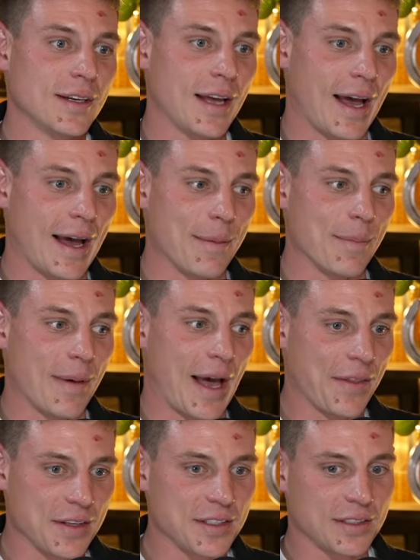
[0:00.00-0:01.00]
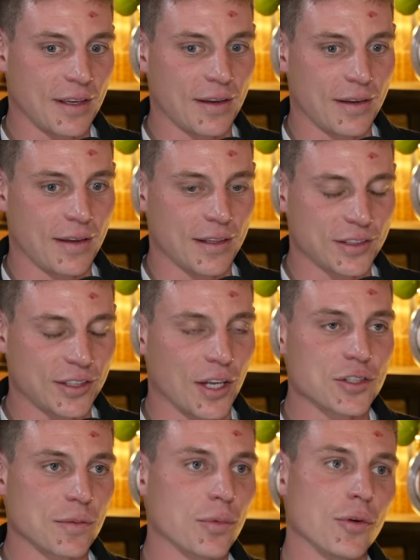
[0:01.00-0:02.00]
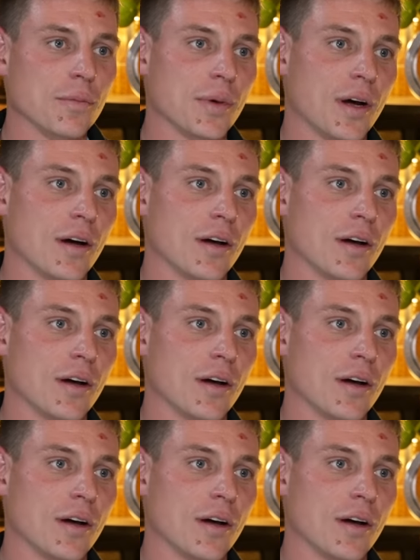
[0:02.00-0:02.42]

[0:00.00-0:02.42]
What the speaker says: And this is such an important part